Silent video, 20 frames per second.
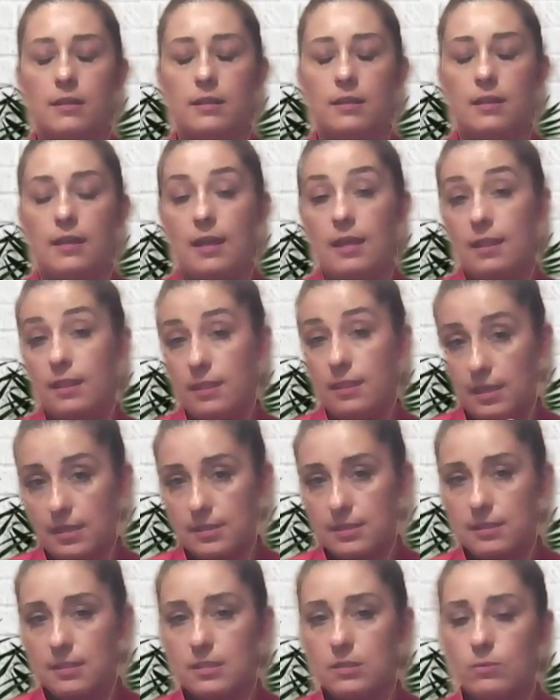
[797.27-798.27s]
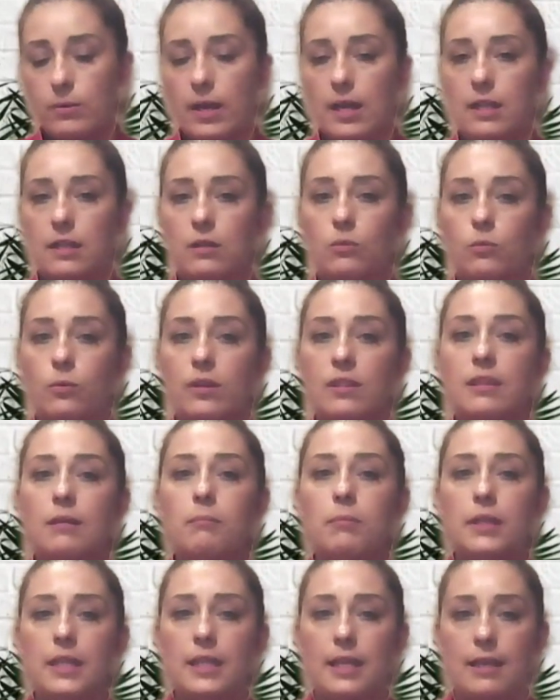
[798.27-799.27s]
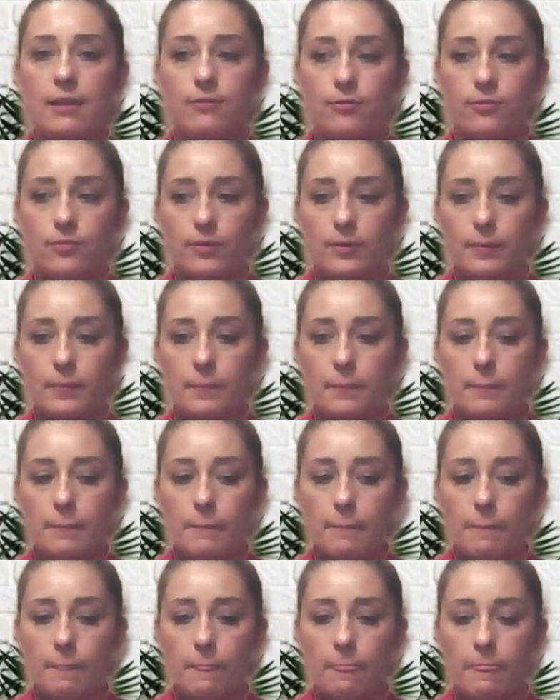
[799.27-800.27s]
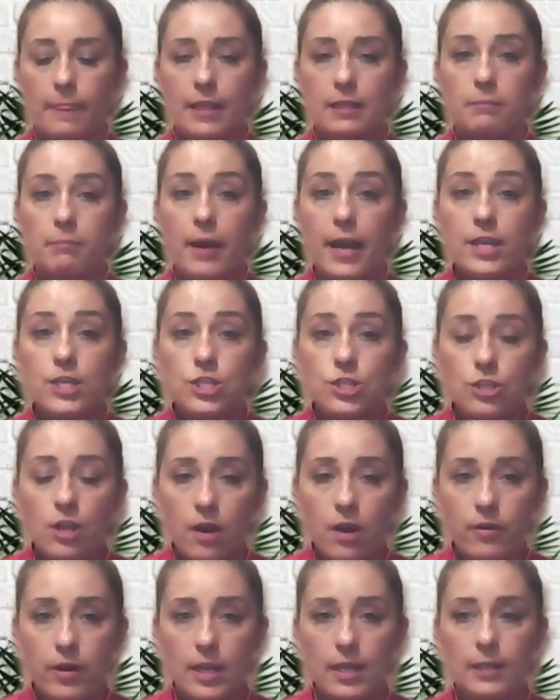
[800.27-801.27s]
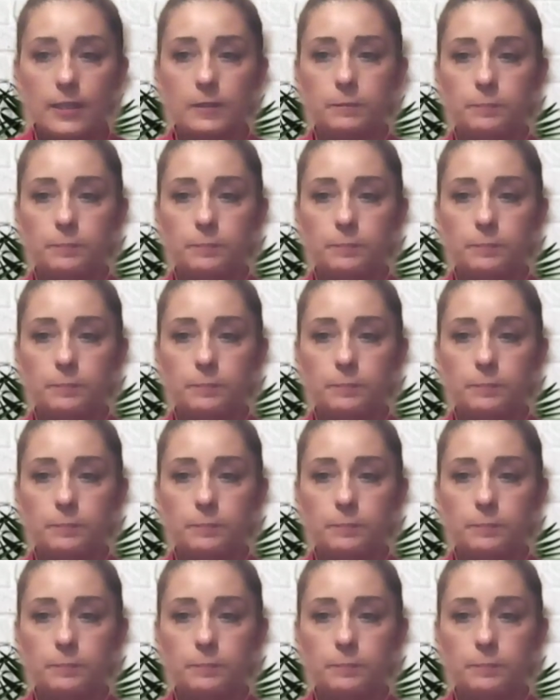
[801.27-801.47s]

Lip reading: and this as well with the belief that by sharing,